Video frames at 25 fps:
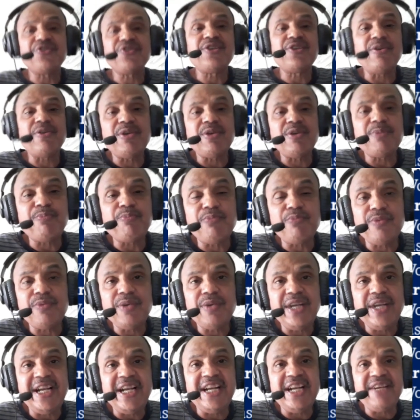seven thousand
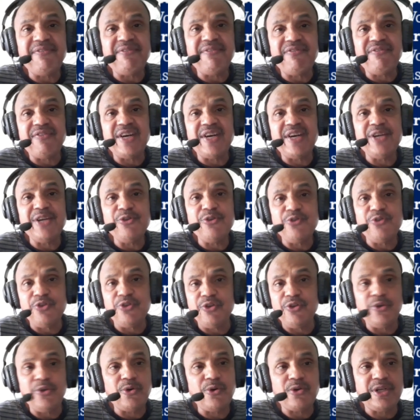eight hundred
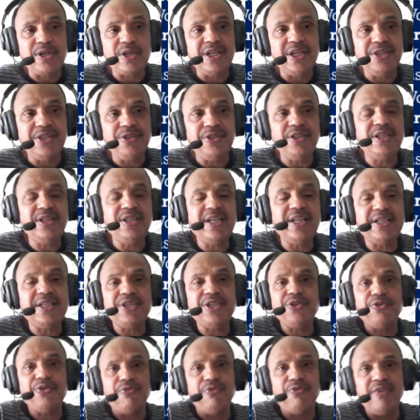fifty kilograms. That
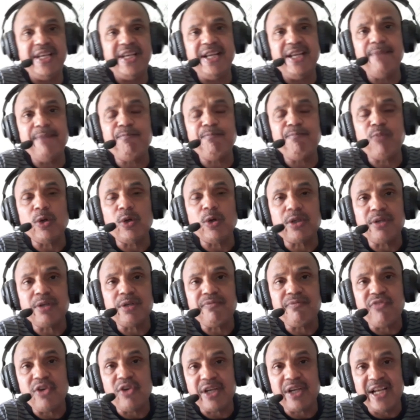is very
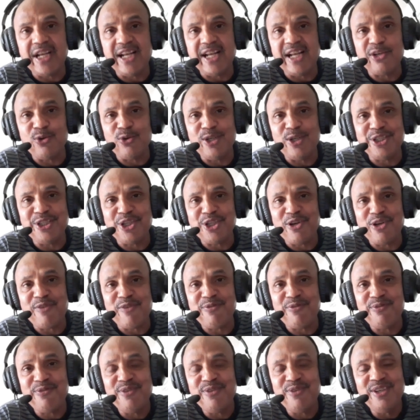important for calculation
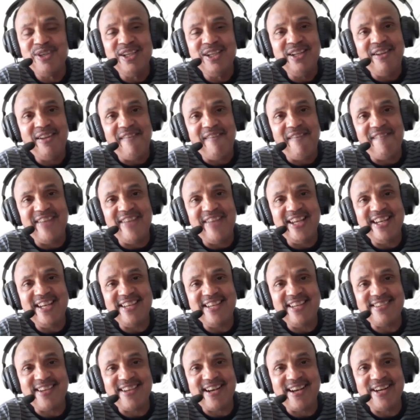of
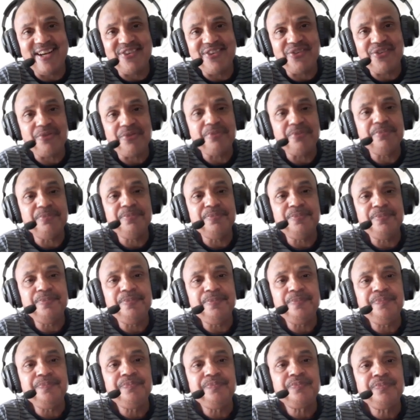various rates.
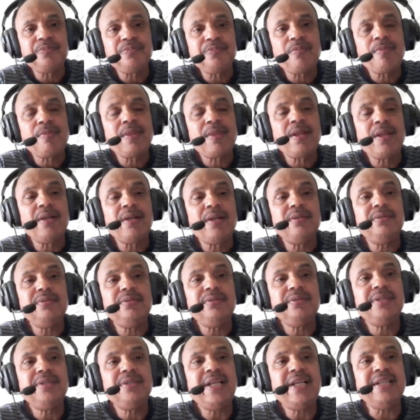
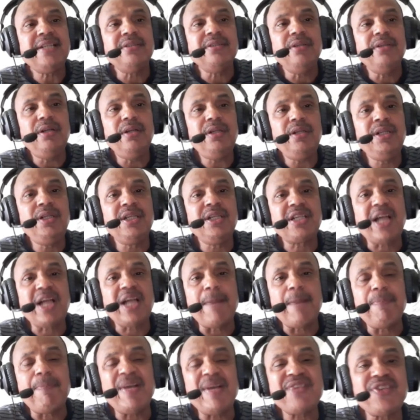Then
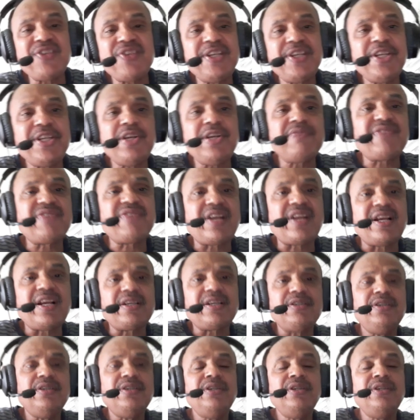capacity of truck.